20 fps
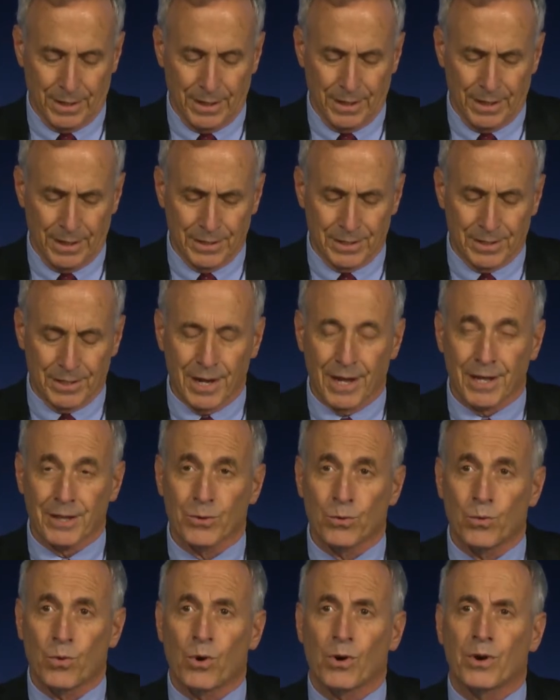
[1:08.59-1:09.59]
Instead,
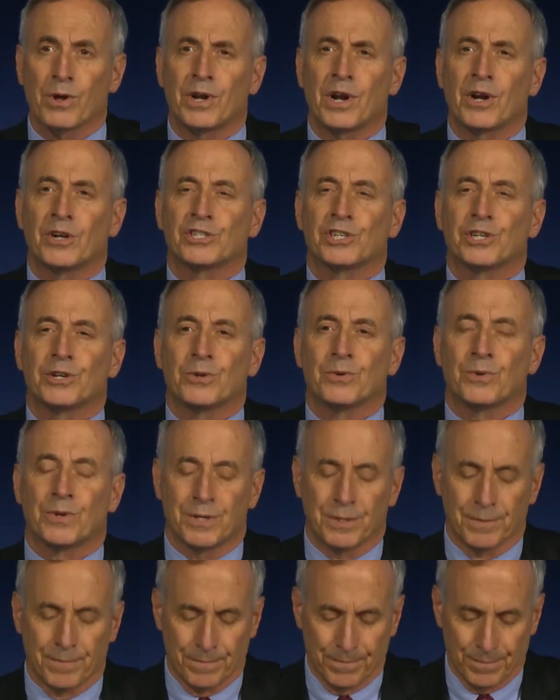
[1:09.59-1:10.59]
the war on our
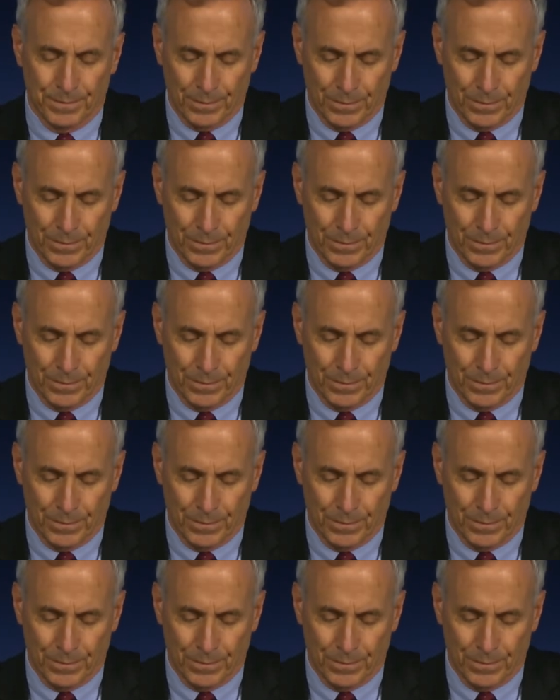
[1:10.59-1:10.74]
children